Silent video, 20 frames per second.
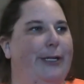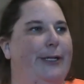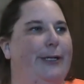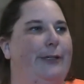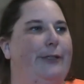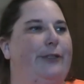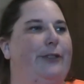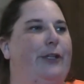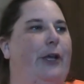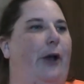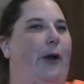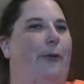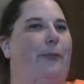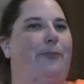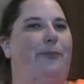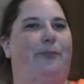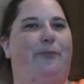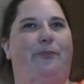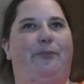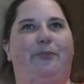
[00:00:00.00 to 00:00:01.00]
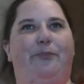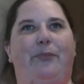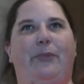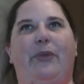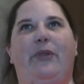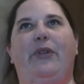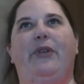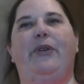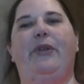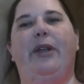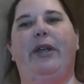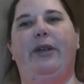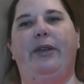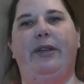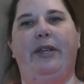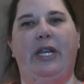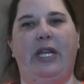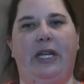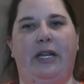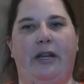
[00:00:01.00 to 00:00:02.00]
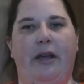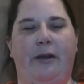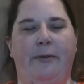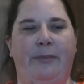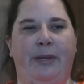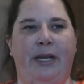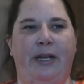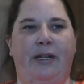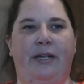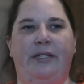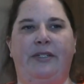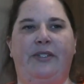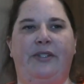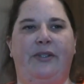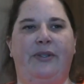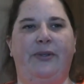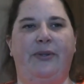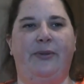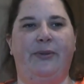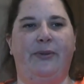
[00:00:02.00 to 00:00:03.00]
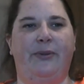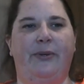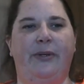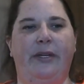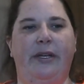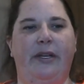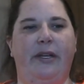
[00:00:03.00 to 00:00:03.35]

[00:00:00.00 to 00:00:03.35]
So you didn't come here to